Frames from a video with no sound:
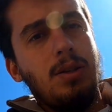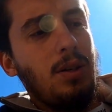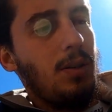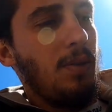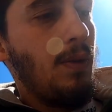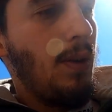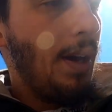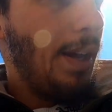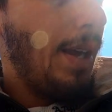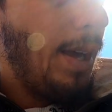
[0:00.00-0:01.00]
So
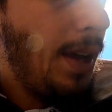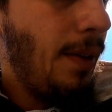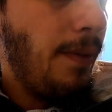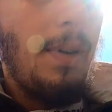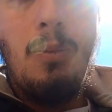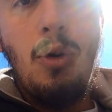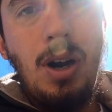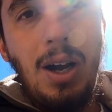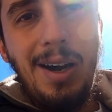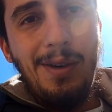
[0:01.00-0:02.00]
I have 1
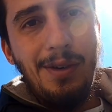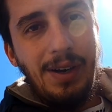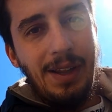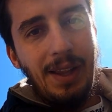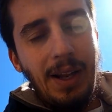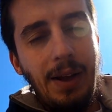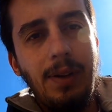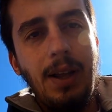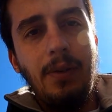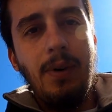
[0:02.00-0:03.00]
more hour and then I
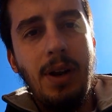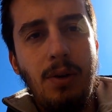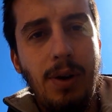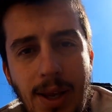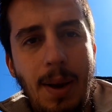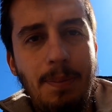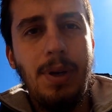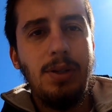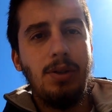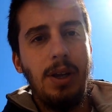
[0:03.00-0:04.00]
will have 1 hour gap,
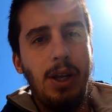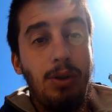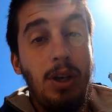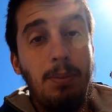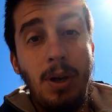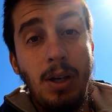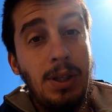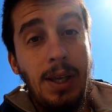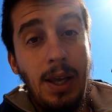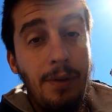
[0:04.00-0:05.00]
so I need to eat
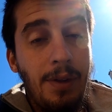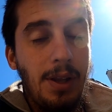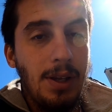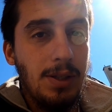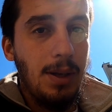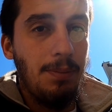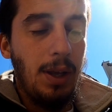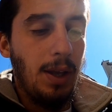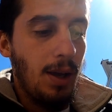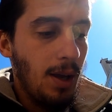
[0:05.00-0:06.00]
because I haven't eaten
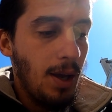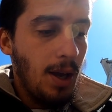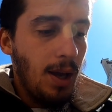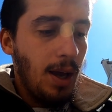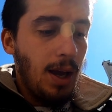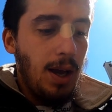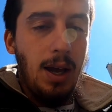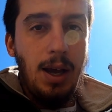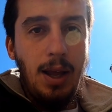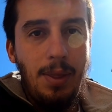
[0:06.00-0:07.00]
something.
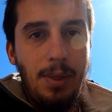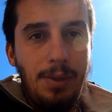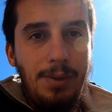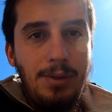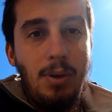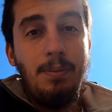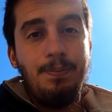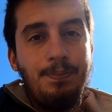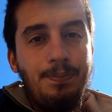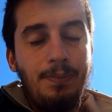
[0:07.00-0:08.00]
And so
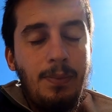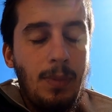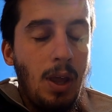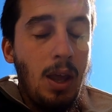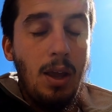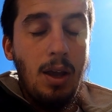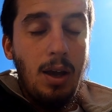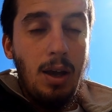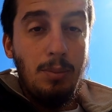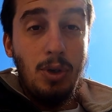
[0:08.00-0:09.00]

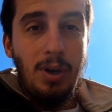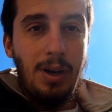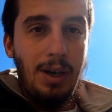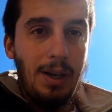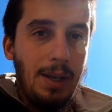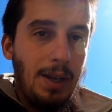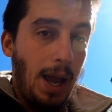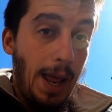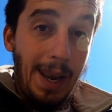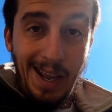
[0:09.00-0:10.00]
I'm so hungry
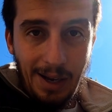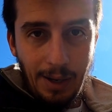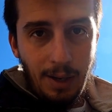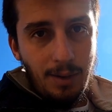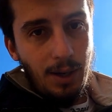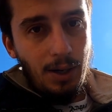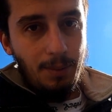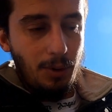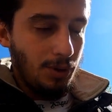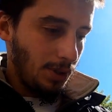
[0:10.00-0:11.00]
and angry. Hungry
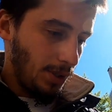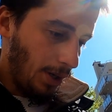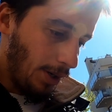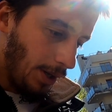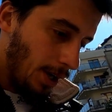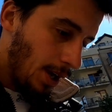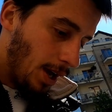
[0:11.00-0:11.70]
person is angry.